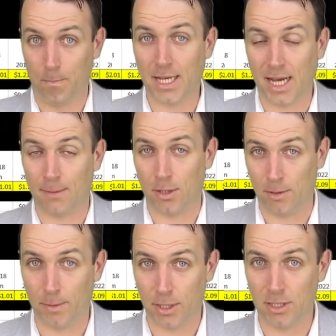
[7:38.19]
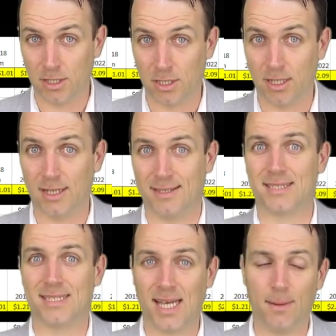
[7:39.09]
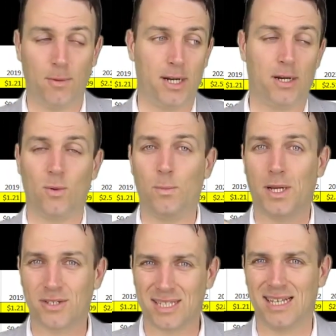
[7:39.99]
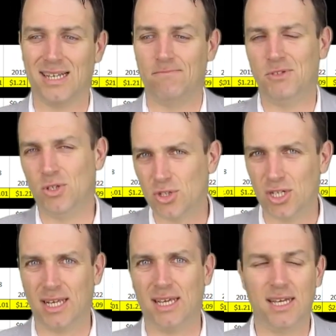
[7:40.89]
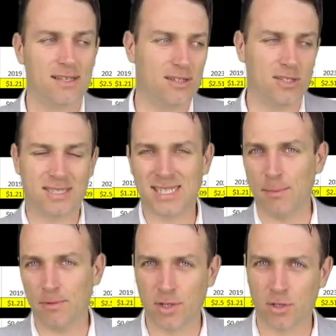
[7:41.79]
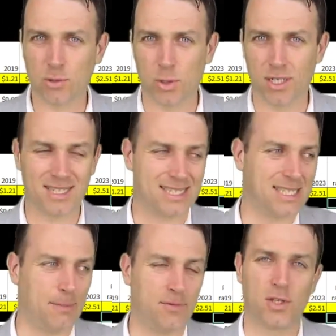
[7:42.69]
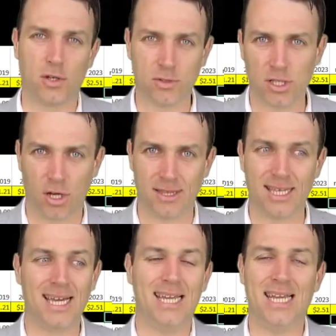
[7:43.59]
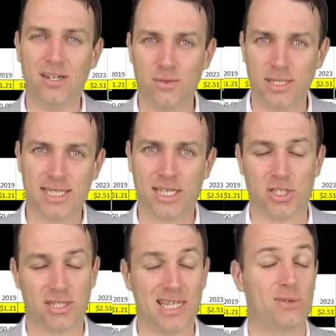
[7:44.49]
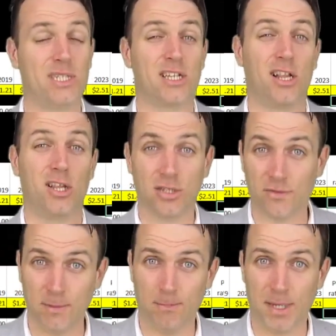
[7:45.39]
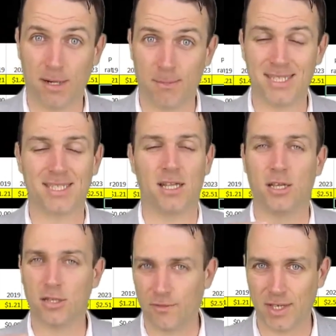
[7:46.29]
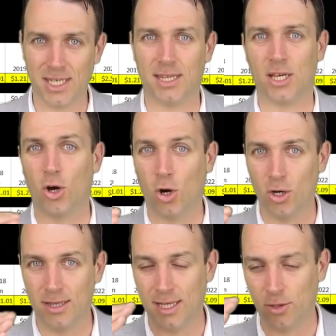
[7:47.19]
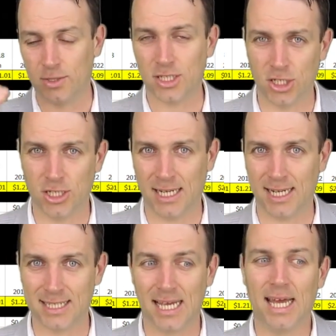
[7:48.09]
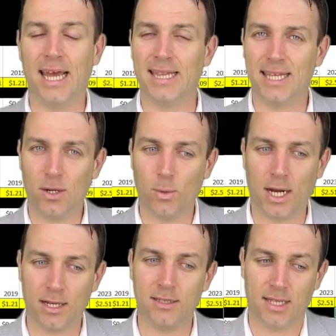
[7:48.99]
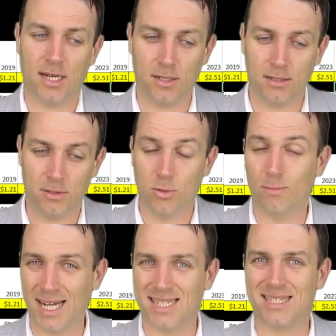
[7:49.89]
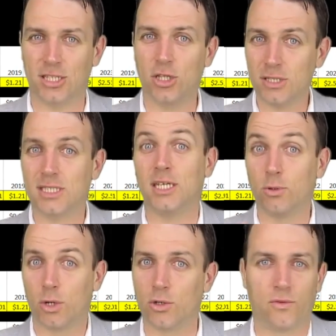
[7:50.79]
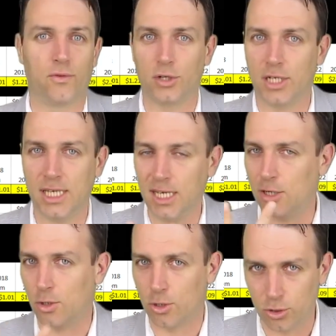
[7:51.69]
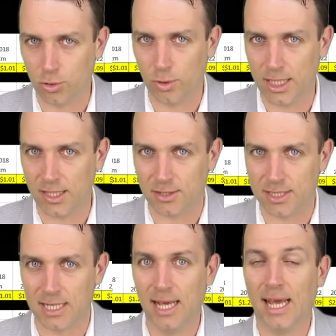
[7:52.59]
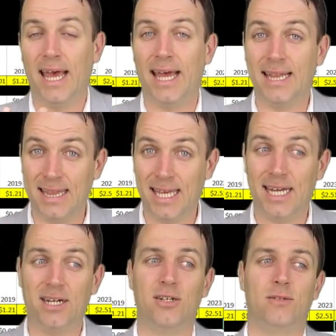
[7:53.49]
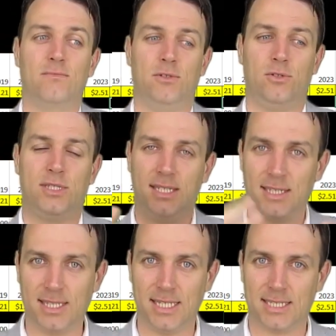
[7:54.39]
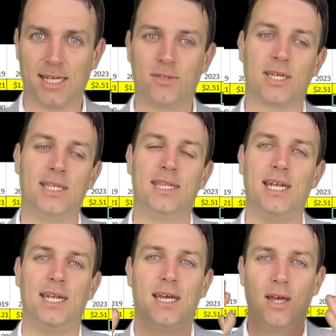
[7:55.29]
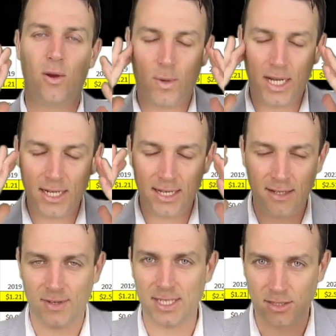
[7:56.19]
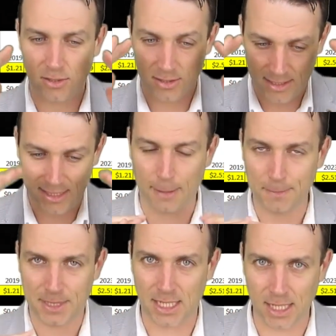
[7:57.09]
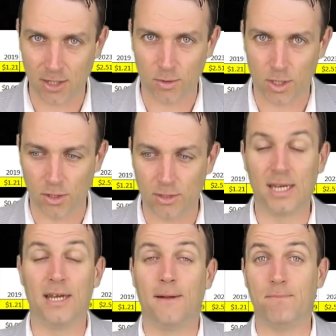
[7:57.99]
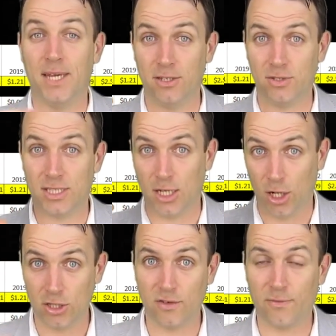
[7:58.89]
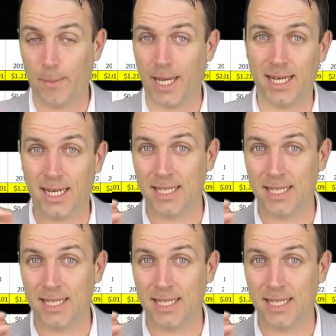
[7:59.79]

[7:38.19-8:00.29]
become a burden somewhere because usually some of those work, some of those don't. In a recession, there is a lot of impairments, a lot of hitting on those earnings, and there, there you might not see growth for a year or two years. And there you see the discount, and then when investors stop seeing growth, then you see a lot of pain